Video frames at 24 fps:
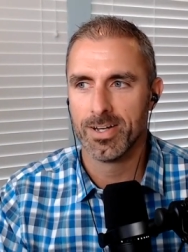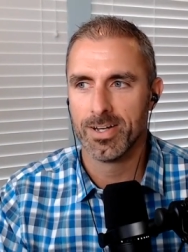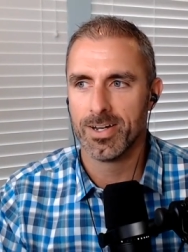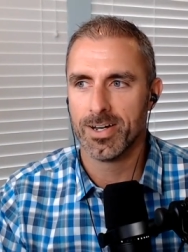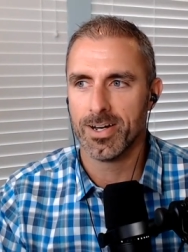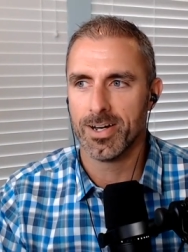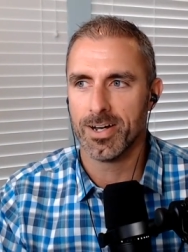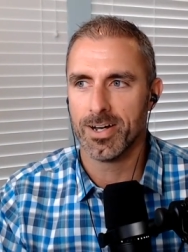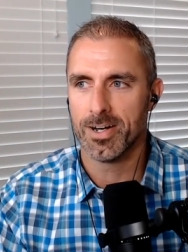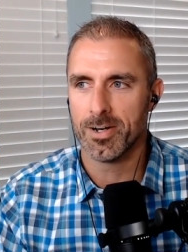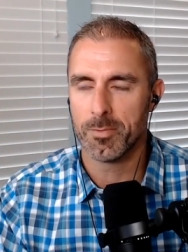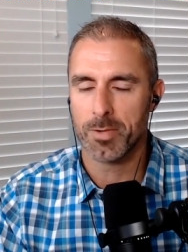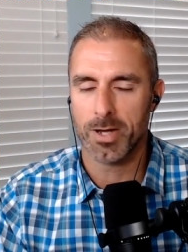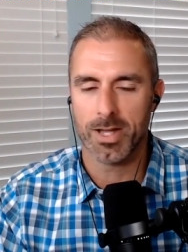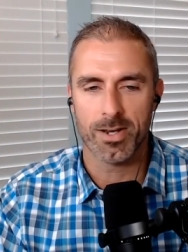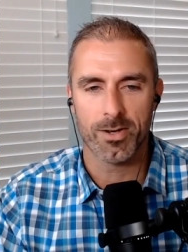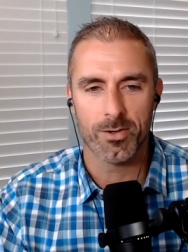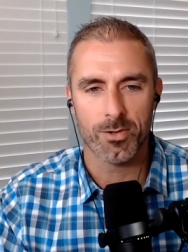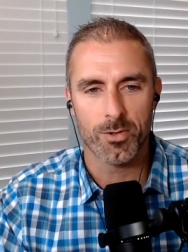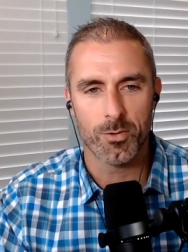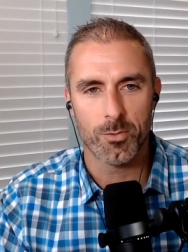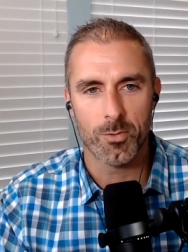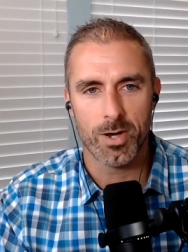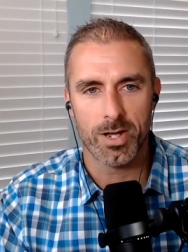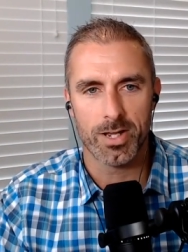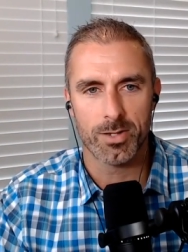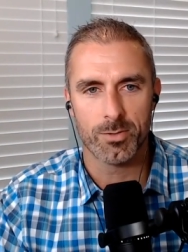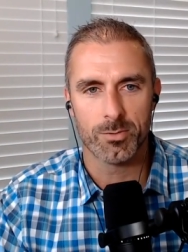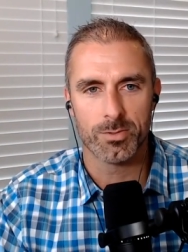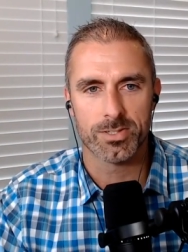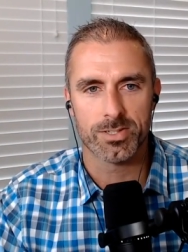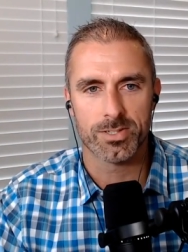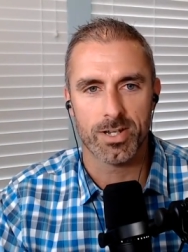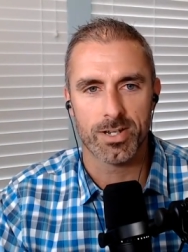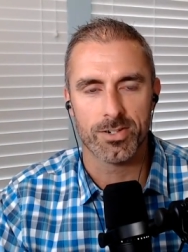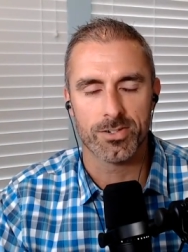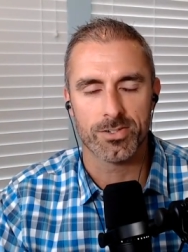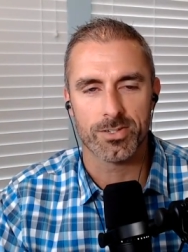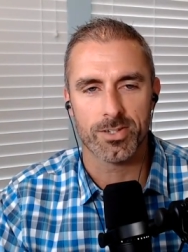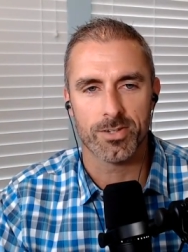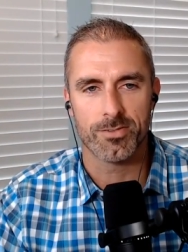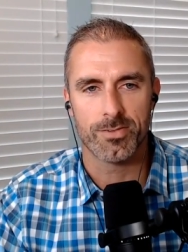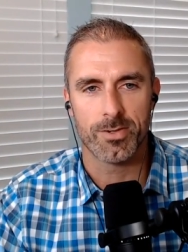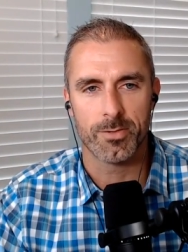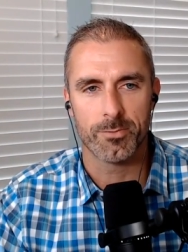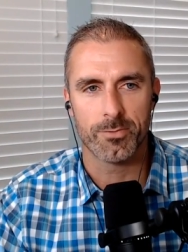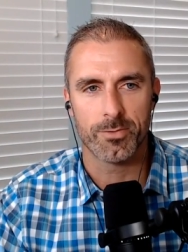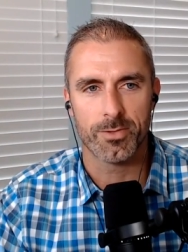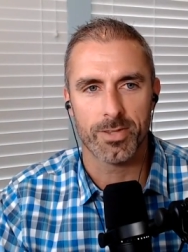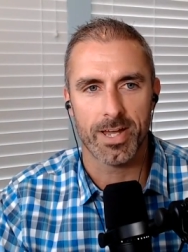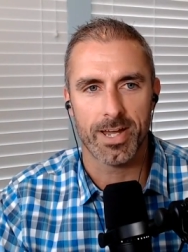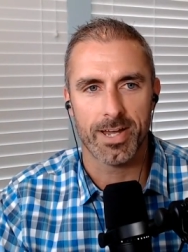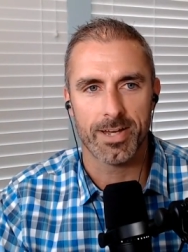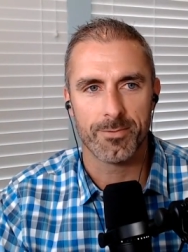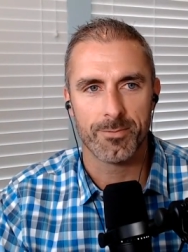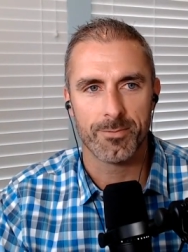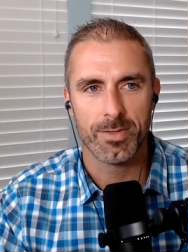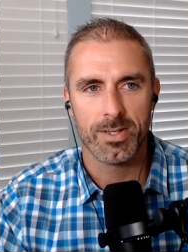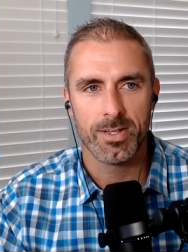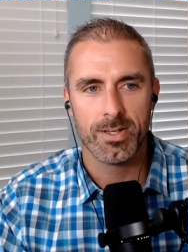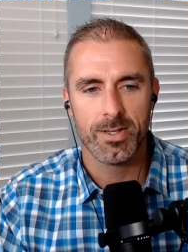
I don't know why you would sign yourself up for that,